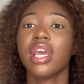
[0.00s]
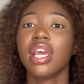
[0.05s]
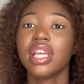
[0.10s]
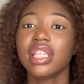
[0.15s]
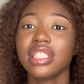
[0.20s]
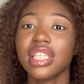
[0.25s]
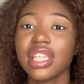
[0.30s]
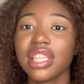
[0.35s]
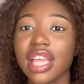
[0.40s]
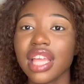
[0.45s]

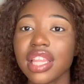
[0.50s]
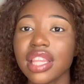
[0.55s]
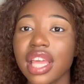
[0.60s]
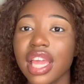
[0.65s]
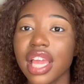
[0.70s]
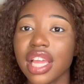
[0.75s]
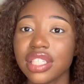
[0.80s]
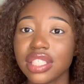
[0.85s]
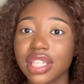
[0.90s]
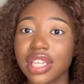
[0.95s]
Take that the
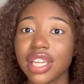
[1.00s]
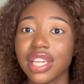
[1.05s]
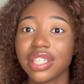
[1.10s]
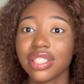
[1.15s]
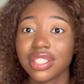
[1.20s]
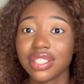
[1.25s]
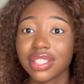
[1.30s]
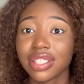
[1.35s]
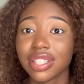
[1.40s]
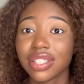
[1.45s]
education
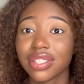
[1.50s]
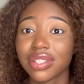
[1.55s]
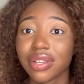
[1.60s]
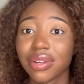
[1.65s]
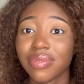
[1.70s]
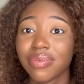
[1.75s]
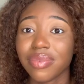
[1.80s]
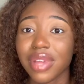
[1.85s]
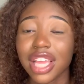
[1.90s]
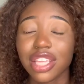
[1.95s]

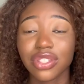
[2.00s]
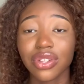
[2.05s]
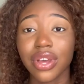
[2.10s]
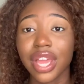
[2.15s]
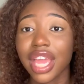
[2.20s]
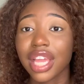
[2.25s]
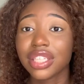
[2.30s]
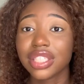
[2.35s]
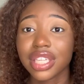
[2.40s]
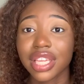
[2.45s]
system is not
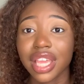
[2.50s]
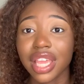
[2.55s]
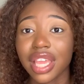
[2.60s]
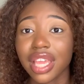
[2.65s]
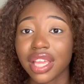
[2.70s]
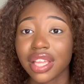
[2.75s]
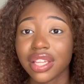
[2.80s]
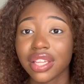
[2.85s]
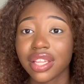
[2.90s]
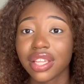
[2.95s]

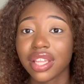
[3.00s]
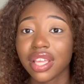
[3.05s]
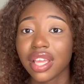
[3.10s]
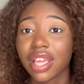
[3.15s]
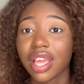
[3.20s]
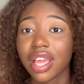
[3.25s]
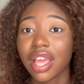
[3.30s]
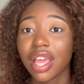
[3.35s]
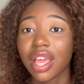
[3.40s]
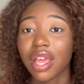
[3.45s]
educating
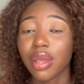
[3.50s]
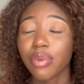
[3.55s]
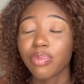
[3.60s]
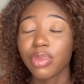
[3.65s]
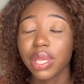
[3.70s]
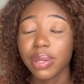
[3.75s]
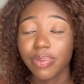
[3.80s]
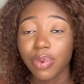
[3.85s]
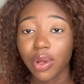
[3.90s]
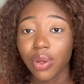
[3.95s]

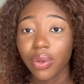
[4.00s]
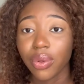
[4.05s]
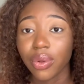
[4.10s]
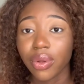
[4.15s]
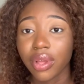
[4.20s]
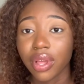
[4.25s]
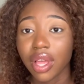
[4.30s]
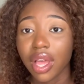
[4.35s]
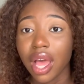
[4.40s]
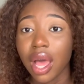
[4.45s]
people
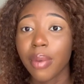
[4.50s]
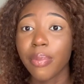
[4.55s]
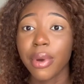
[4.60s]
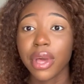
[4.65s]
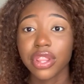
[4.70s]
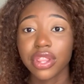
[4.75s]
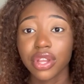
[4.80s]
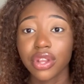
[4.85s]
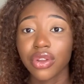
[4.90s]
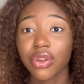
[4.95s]
about
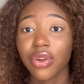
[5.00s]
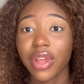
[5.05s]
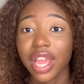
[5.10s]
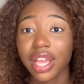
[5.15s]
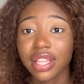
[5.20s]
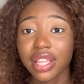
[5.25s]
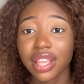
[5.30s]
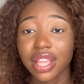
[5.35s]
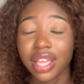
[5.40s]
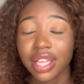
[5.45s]
the correct
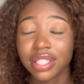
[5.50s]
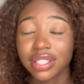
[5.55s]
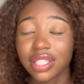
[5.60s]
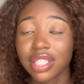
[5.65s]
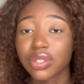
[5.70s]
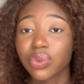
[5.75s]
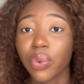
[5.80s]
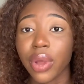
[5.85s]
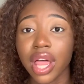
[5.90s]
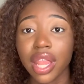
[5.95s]
things, as
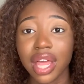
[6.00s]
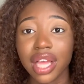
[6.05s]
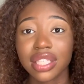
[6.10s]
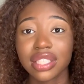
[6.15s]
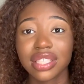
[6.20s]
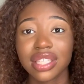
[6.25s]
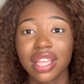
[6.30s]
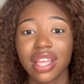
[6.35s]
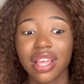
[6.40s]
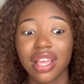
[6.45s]
well as
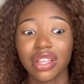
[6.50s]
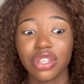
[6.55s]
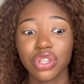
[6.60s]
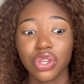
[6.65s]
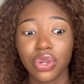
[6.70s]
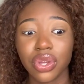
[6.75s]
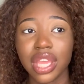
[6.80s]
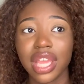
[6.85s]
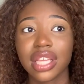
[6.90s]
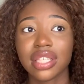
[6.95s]
the
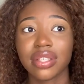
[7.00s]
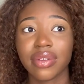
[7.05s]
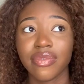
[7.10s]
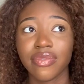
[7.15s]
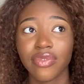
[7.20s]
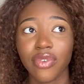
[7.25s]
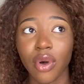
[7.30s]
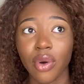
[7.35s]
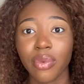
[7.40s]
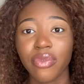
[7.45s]
UK's
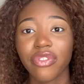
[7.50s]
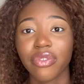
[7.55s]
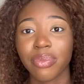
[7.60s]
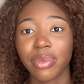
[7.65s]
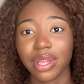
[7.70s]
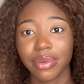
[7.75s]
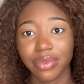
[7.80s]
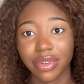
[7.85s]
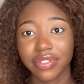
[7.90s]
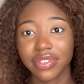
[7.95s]

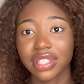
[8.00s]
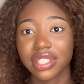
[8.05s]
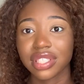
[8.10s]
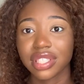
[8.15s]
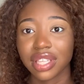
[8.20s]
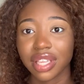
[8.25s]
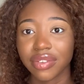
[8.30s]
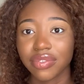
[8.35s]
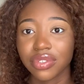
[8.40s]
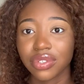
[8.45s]
involvement with the
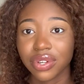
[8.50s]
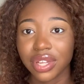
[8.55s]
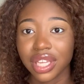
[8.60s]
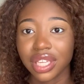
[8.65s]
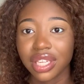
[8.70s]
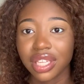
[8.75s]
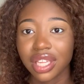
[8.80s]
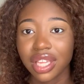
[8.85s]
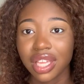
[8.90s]
slave trade.